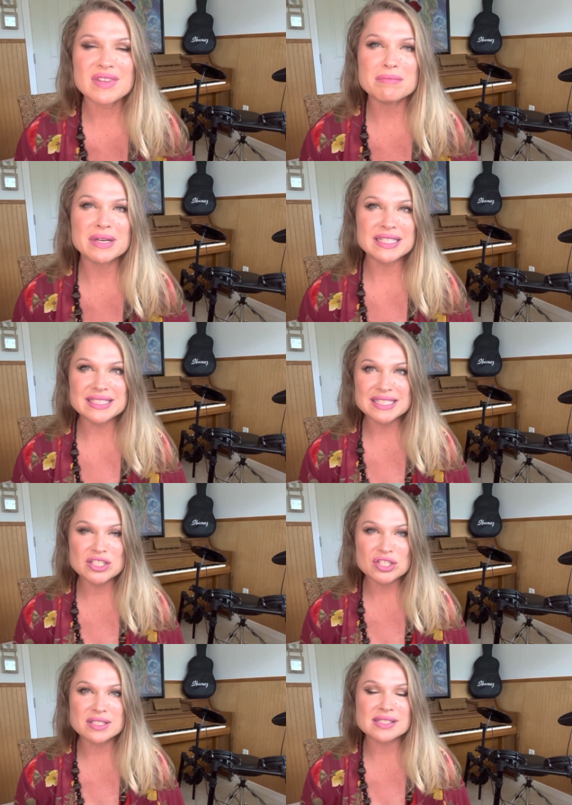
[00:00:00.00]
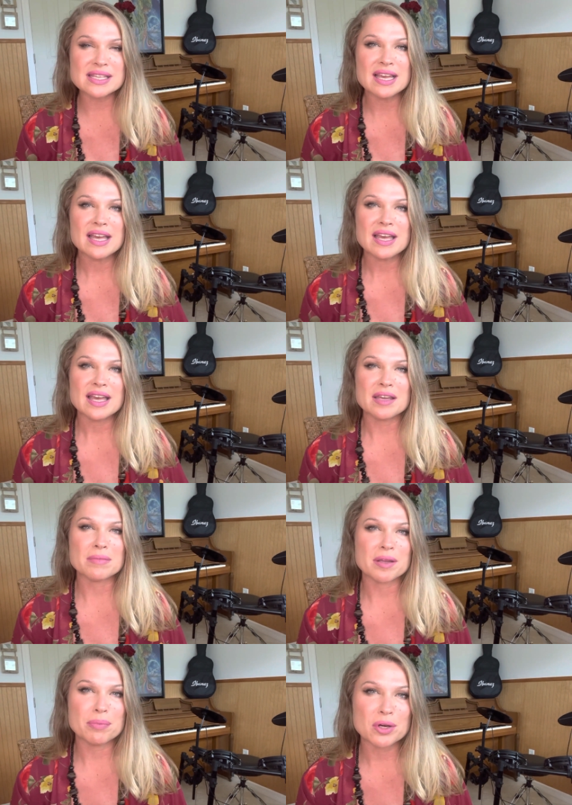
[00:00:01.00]
my intentions, and
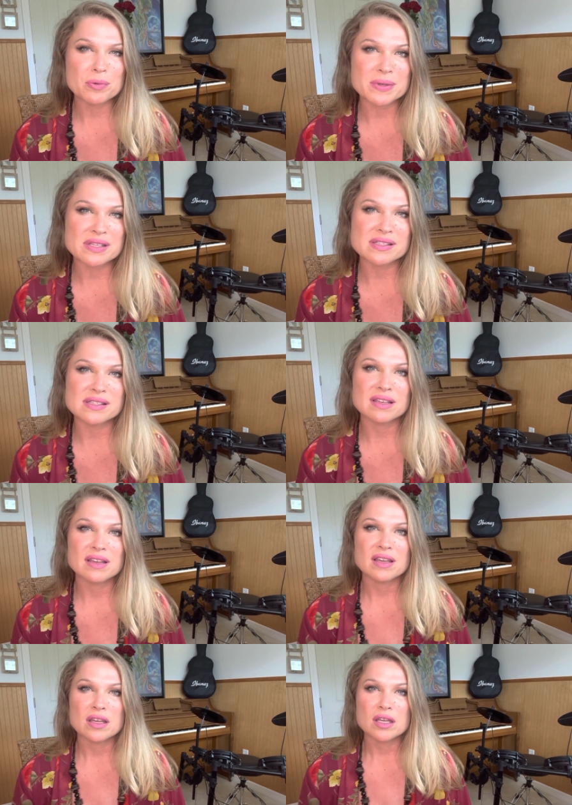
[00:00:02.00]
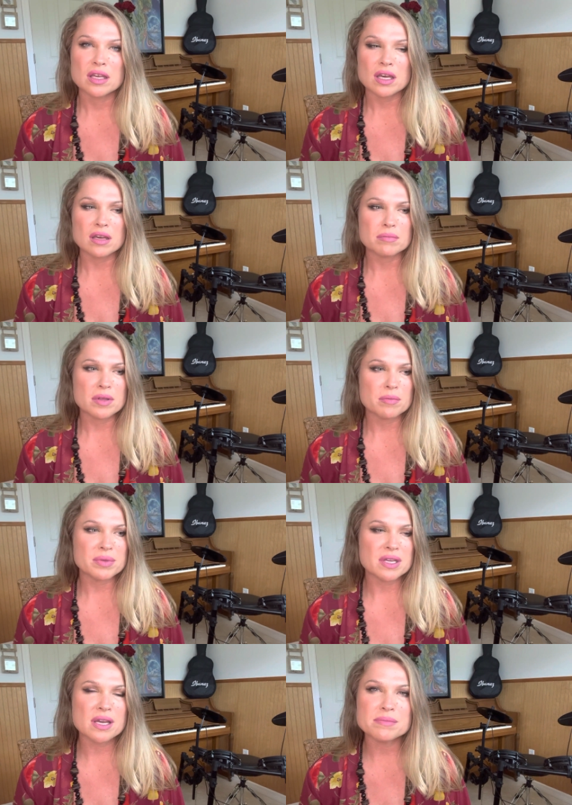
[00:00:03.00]
my purpose um,
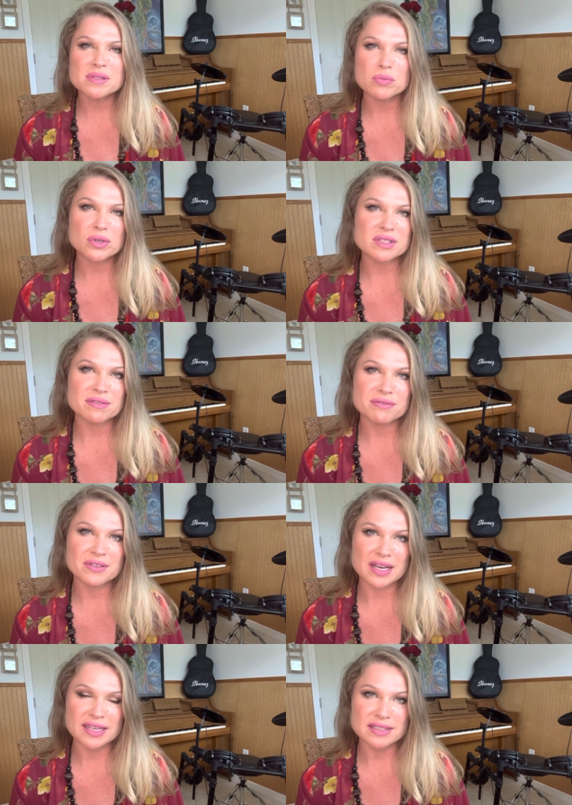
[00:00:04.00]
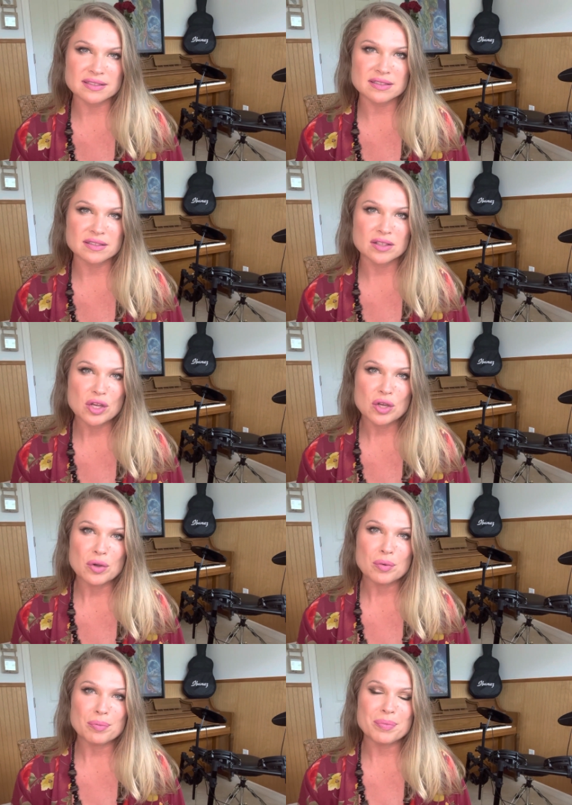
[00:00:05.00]
becomes more defined.
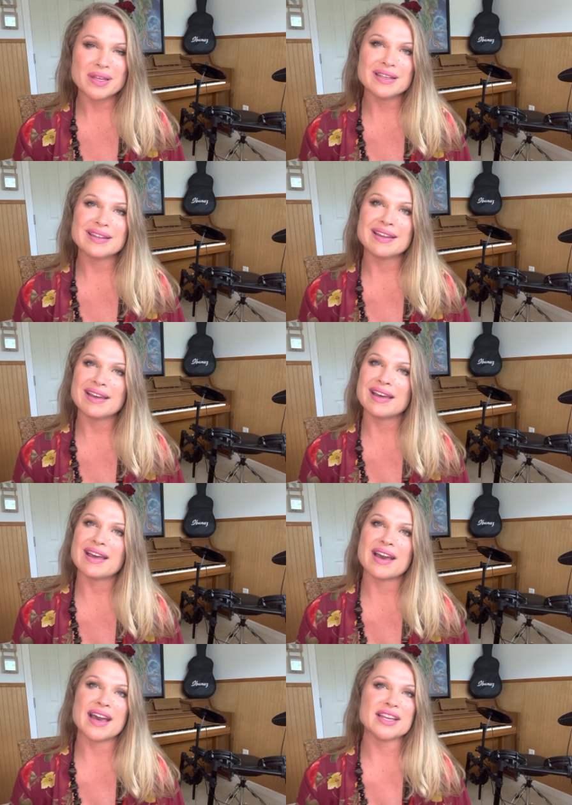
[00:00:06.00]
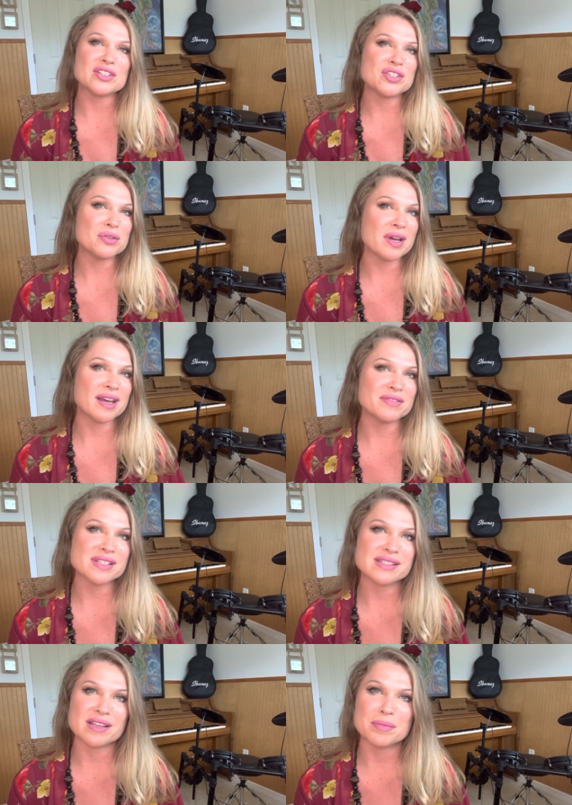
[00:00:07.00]
But I do have
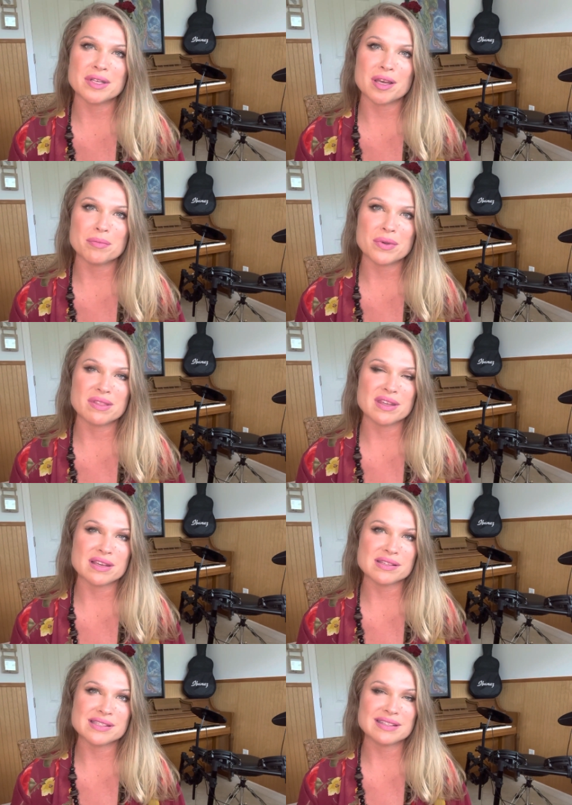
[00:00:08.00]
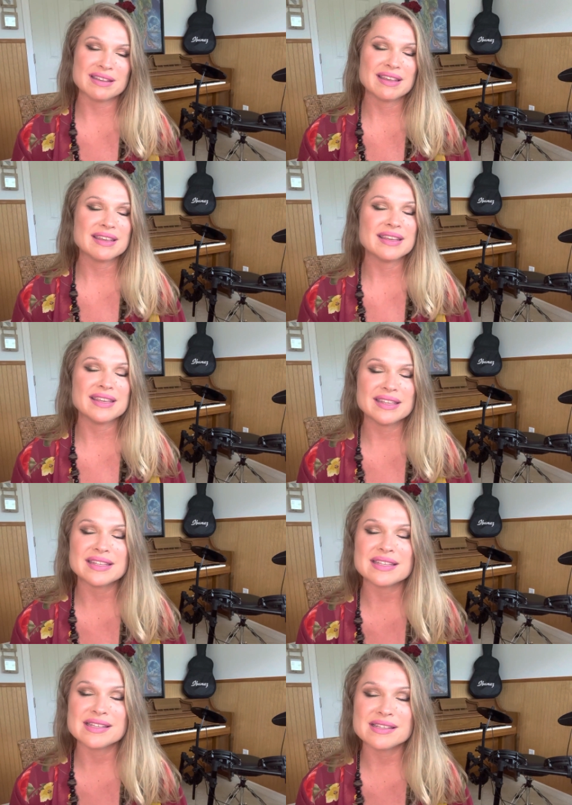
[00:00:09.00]
to sum it up with this
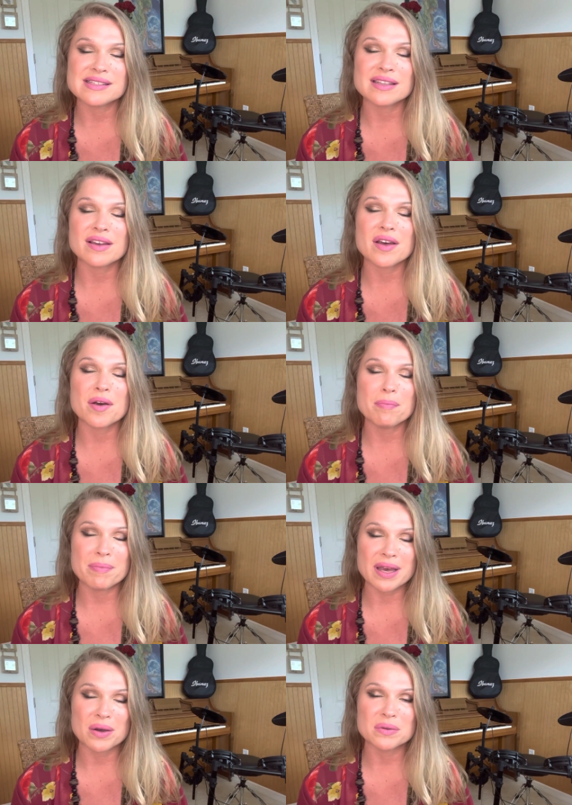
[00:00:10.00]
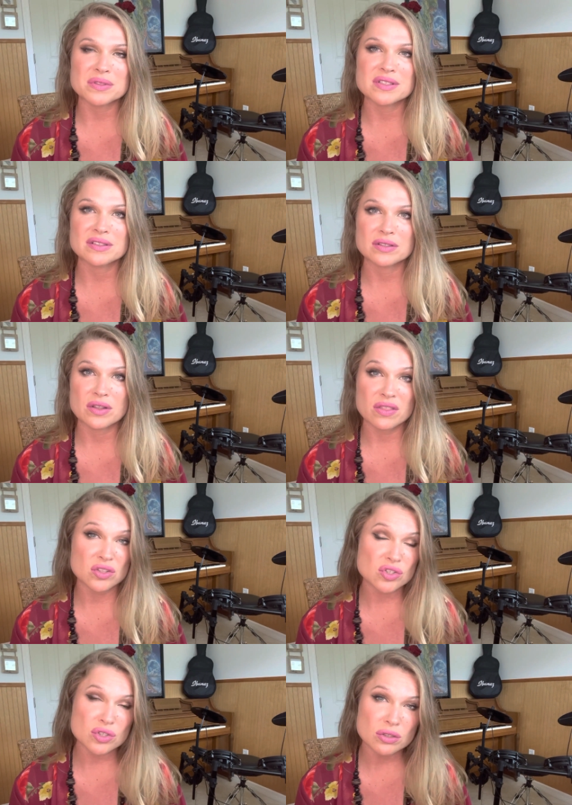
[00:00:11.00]
it is about
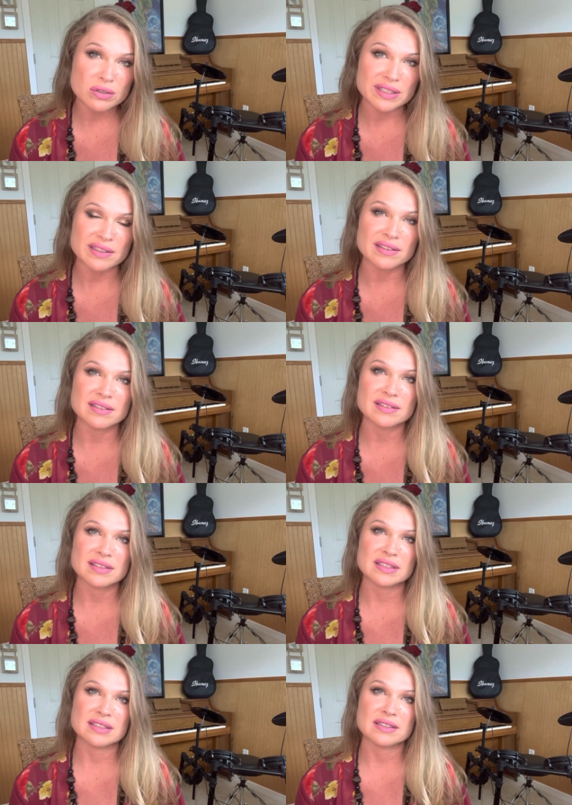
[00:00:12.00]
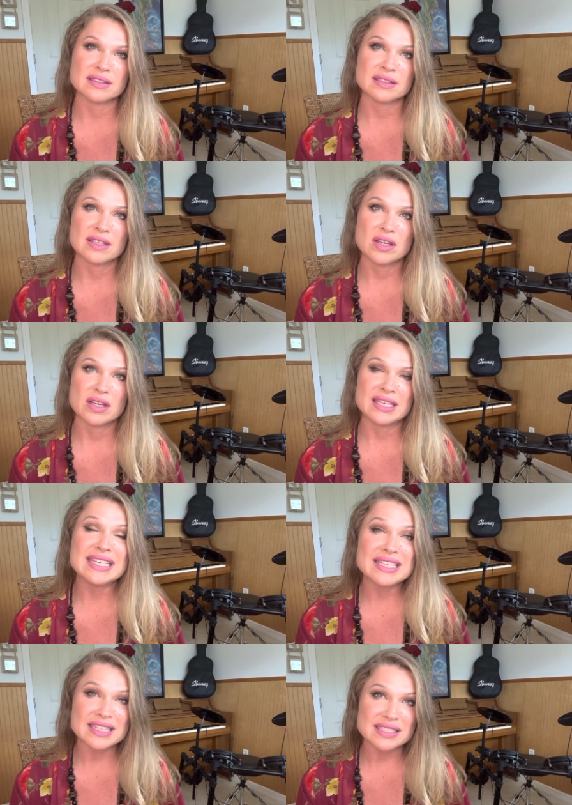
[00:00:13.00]
the journey,
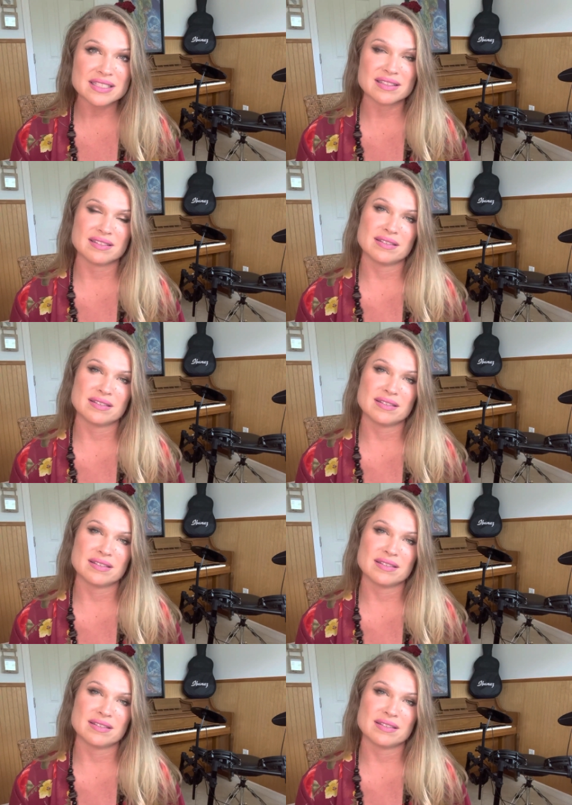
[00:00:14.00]
it,